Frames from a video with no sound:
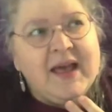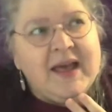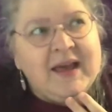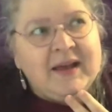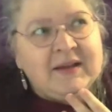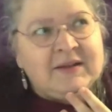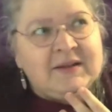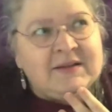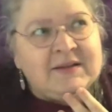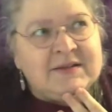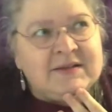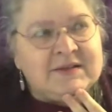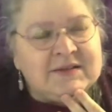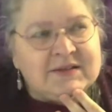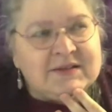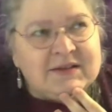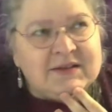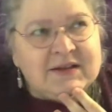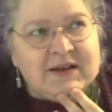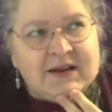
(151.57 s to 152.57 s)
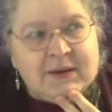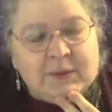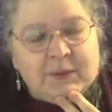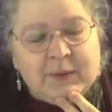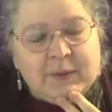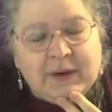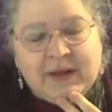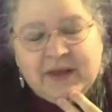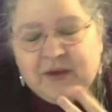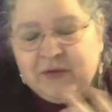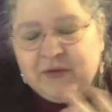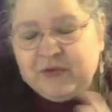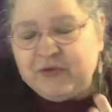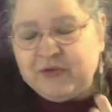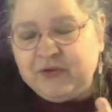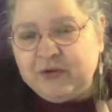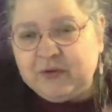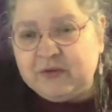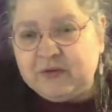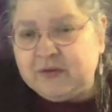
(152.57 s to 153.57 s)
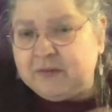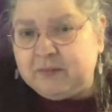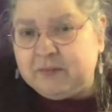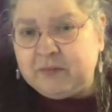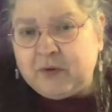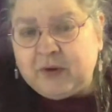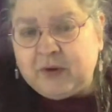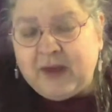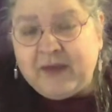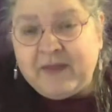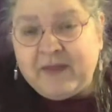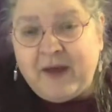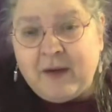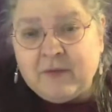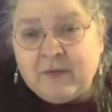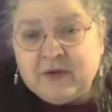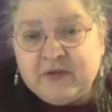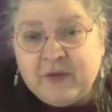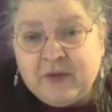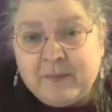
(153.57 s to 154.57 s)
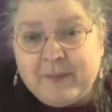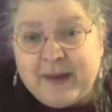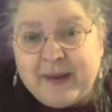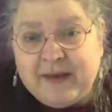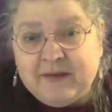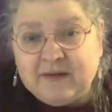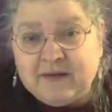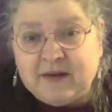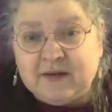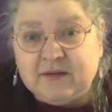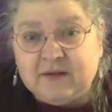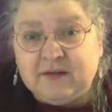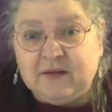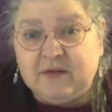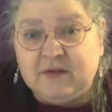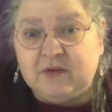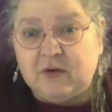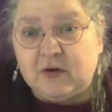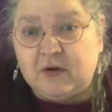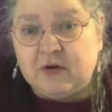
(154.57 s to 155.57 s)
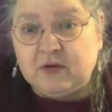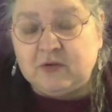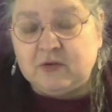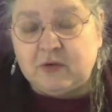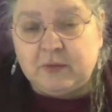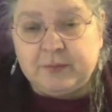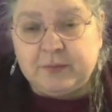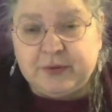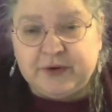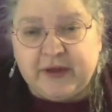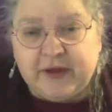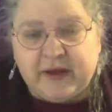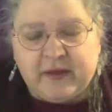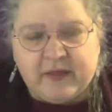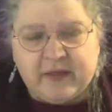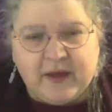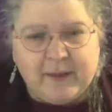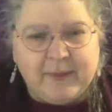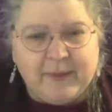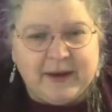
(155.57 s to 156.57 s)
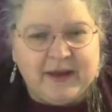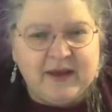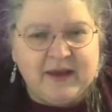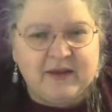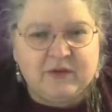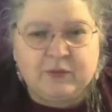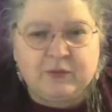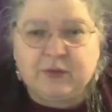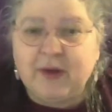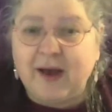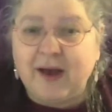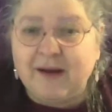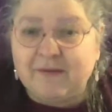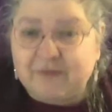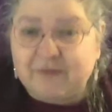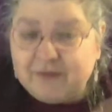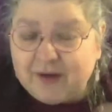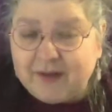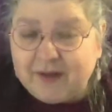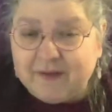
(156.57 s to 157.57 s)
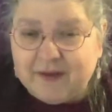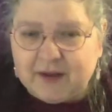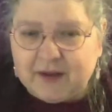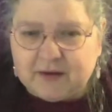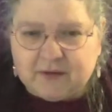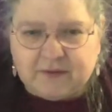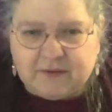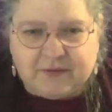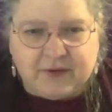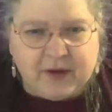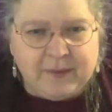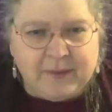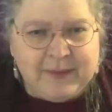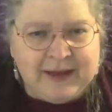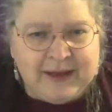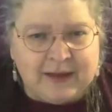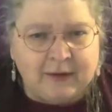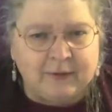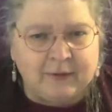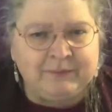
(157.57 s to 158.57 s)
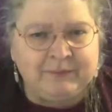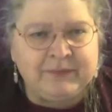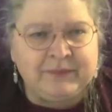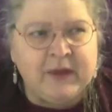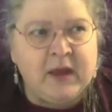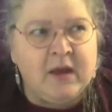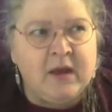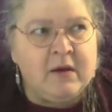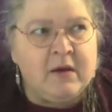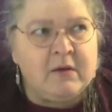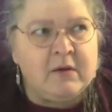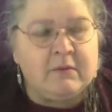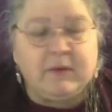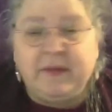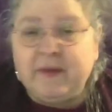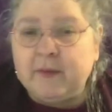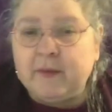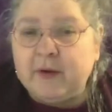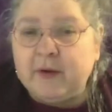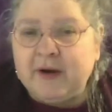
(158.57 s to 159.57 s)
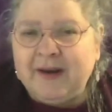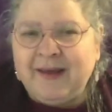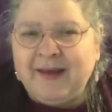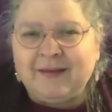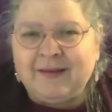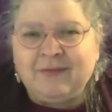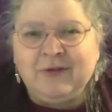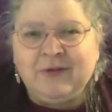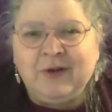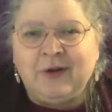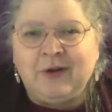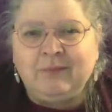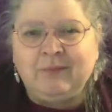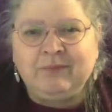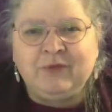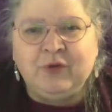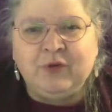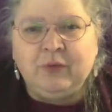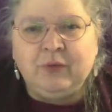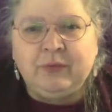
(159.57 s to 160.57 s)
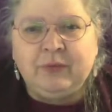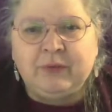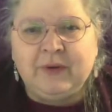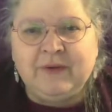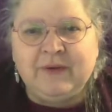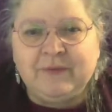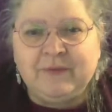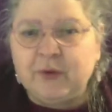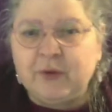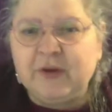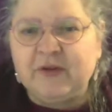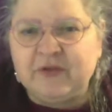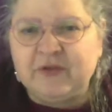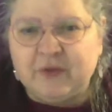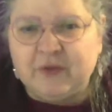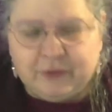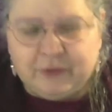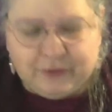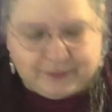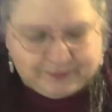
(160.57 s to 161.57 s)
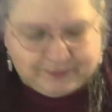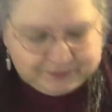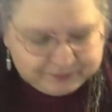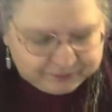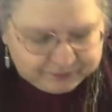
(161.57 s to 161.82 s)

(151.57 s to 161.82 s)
And what I used to do is, okay, that was the basic dessert or pudding that my kids would have at the end of a meal when they were like, 2, 3, 4 years old.